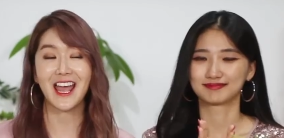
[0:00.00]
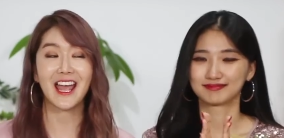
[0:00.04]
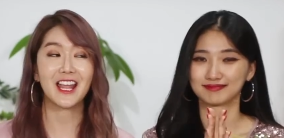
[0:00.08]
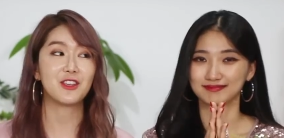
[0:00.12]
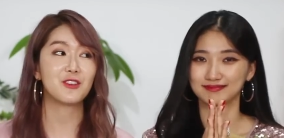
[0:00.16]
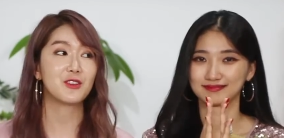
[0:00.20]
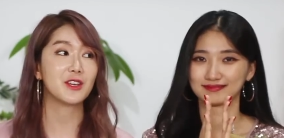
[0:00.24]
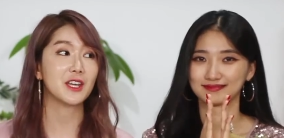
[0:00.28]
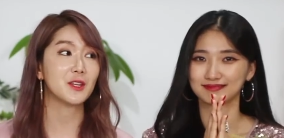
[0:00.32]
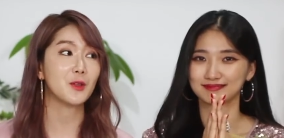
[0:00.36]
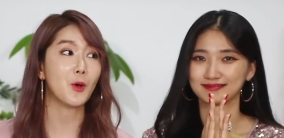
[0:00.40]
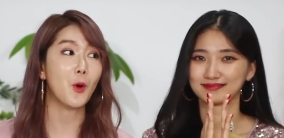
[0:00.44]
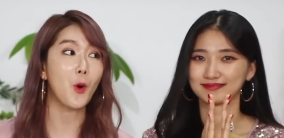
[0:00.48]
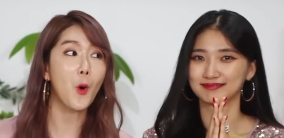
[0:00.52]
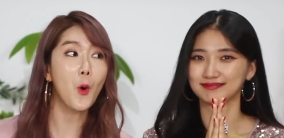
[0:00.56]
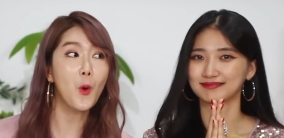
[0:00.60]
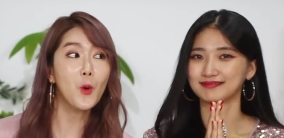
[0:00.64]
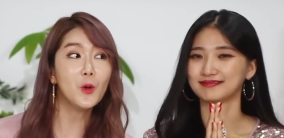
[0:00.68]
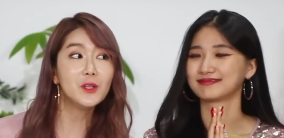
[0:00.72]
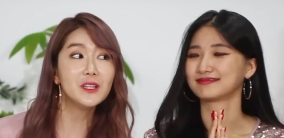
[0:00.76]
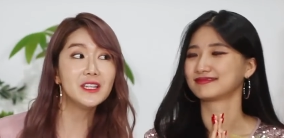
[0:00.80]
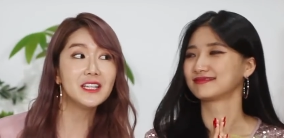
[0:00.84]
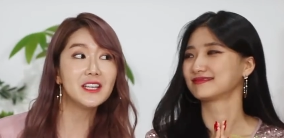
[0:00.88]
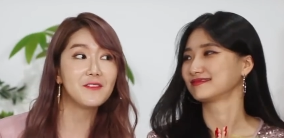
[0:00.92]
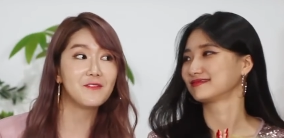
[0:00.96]
Speaker 1: And you can
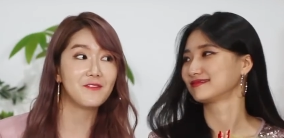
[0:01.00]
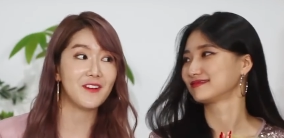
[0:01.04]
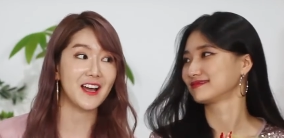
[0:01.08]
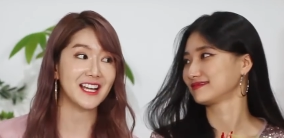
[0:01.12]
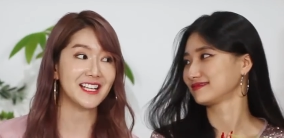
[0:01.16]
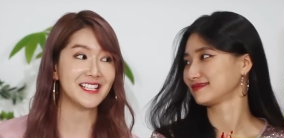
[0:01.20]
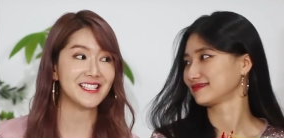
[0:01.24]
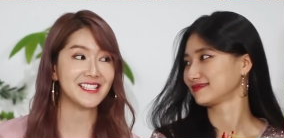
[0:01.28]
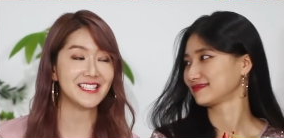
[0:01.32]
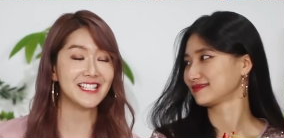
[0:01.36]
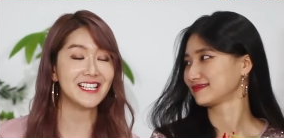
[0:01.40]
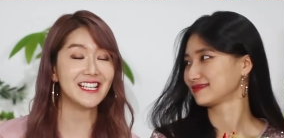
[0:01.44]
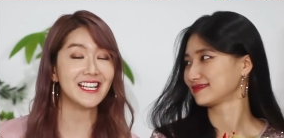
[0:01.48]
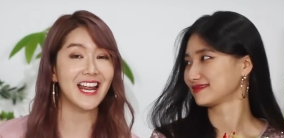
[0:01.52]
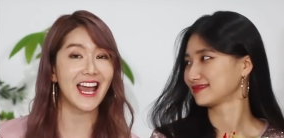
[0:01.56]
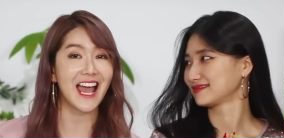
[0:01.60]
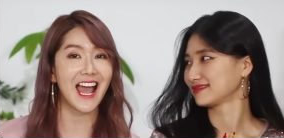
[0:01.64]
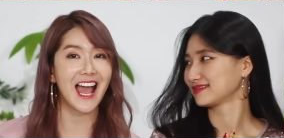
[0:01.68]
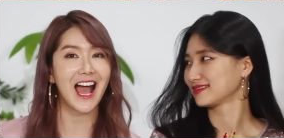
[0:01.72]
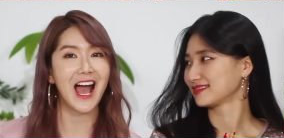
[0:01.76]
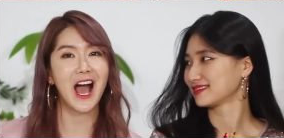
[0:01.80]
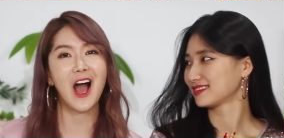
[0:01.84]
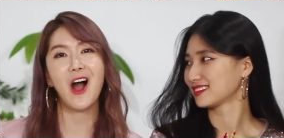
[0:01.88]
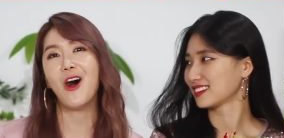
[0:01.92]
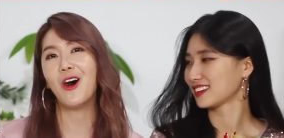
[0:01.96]
only find it
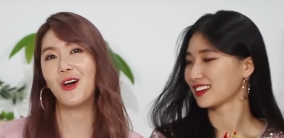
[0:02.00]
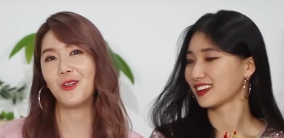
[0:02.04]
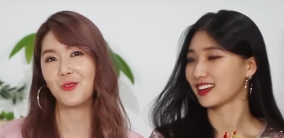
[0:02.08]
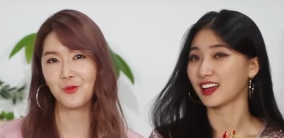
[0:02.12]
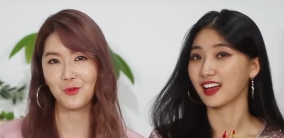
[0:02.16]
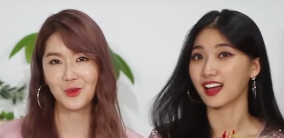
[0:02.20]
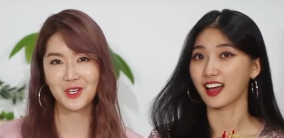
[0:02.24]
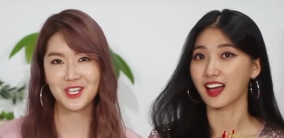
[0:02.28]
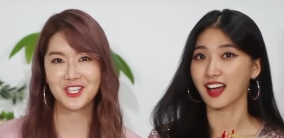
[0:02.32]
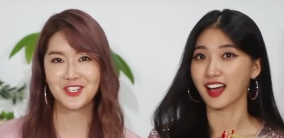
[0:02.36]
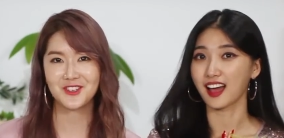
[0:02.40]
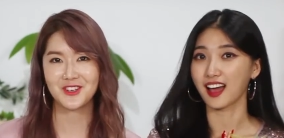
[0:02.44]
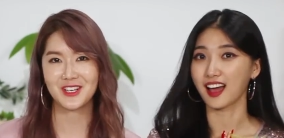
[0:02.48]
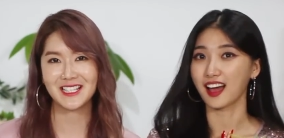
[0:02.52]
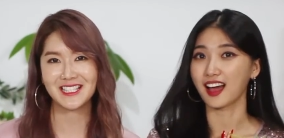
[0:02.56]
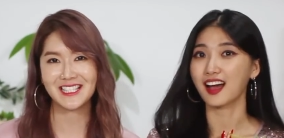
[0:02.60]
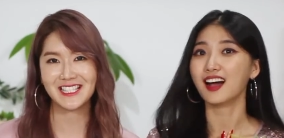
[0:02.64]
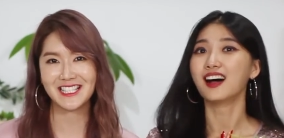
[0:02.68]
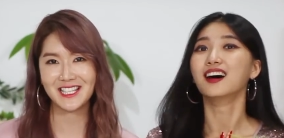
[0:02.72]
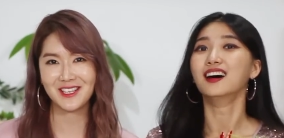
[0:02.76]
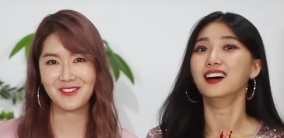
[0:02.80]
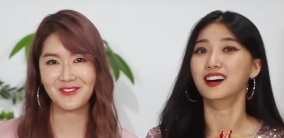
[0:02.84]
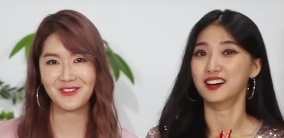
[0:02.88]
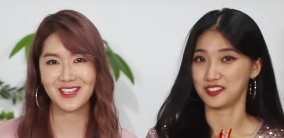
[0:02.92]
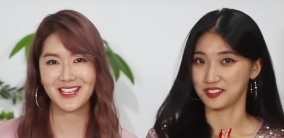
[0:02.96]
on Wishtrend
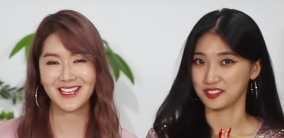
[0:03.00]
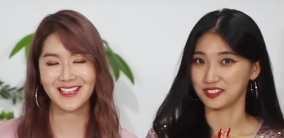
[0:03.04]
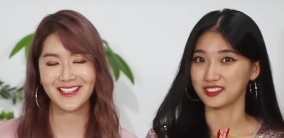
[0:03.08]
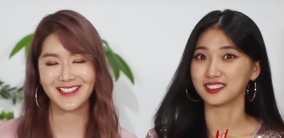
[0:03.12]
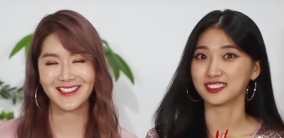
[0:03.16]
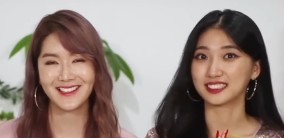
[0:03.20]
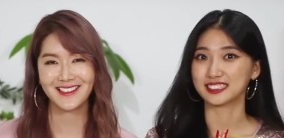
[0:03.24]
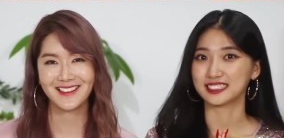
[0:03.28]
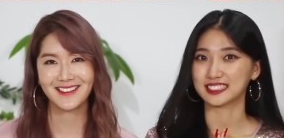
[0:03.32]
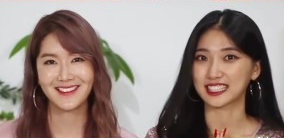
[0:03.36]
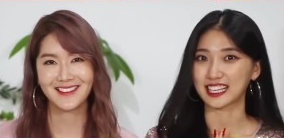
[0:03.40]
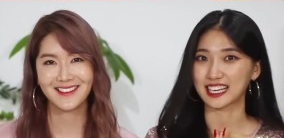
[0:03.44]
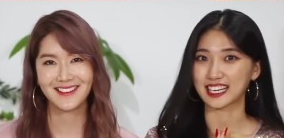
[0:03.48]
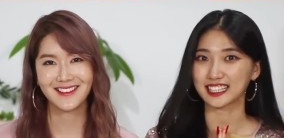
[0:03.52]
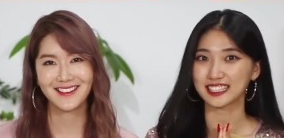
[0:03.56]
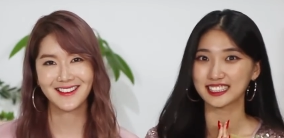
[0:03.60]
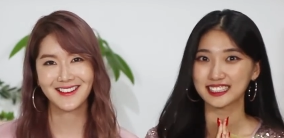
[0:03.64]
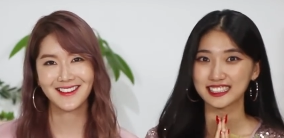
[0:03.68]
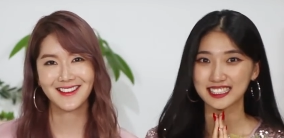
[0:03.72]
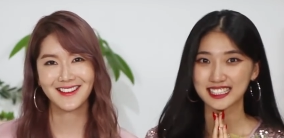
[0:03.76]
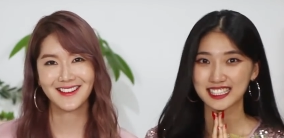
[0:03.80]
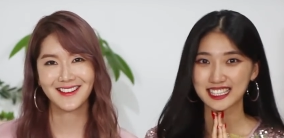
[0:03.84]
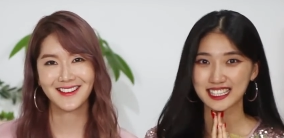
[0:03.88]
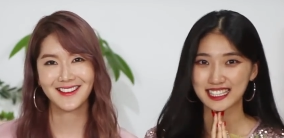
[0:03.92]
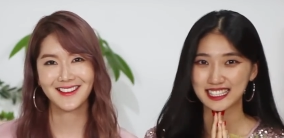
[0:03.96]
T V.
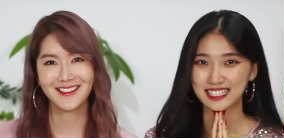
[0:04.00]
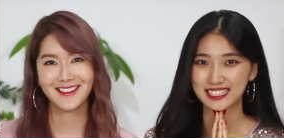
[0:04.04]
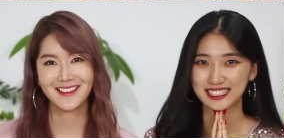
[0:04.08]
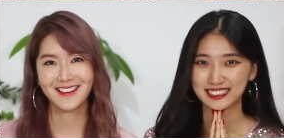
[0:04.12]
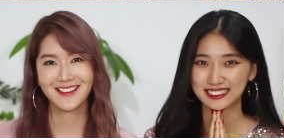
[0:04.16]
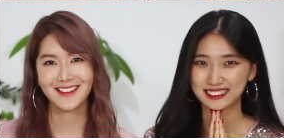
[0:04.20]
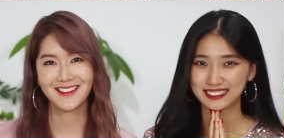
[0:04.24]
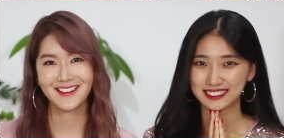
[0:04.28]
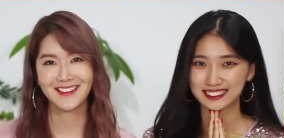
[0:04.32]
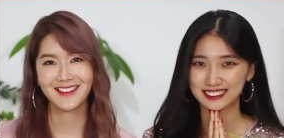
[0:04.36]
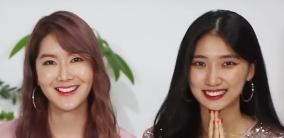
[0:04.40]
Exactly.